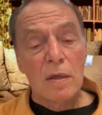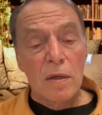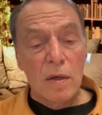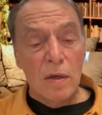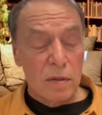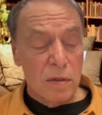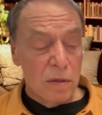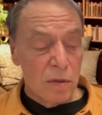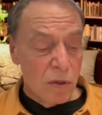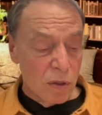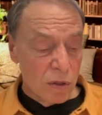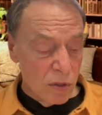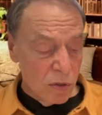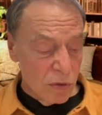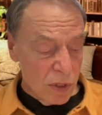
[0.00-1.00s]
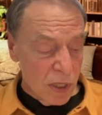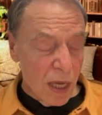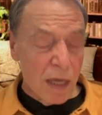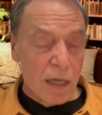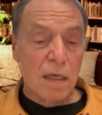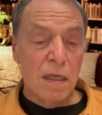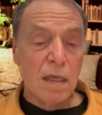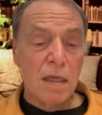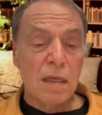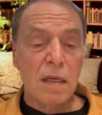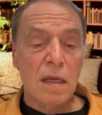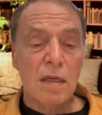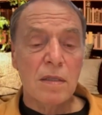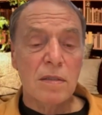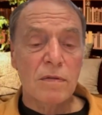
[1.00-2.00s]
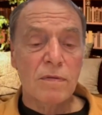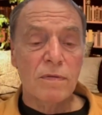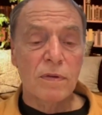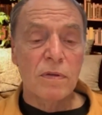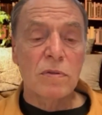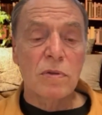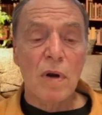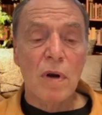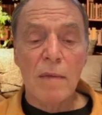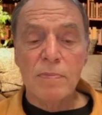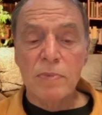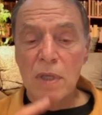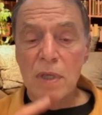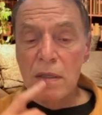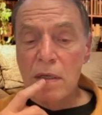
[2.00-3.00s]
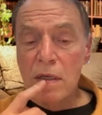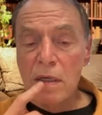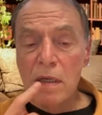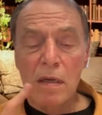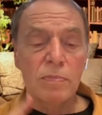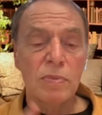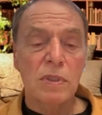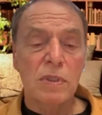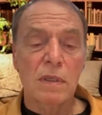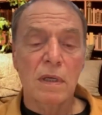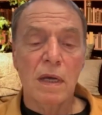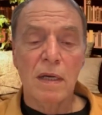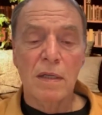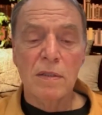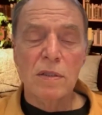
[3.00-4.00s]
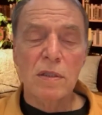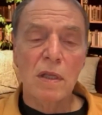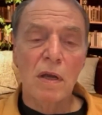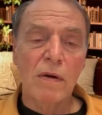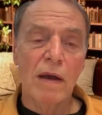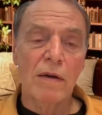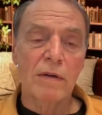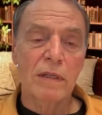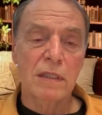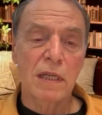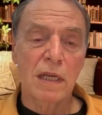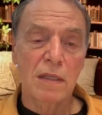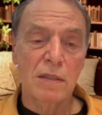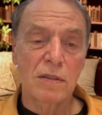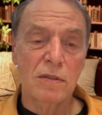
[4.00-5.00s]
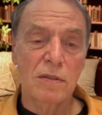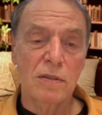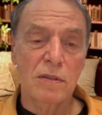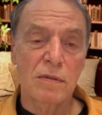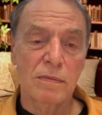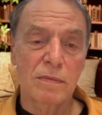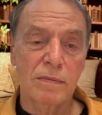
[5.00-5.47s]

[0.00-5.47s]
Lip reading: could you take it in as a few drops on your lips and let us know how it tastes?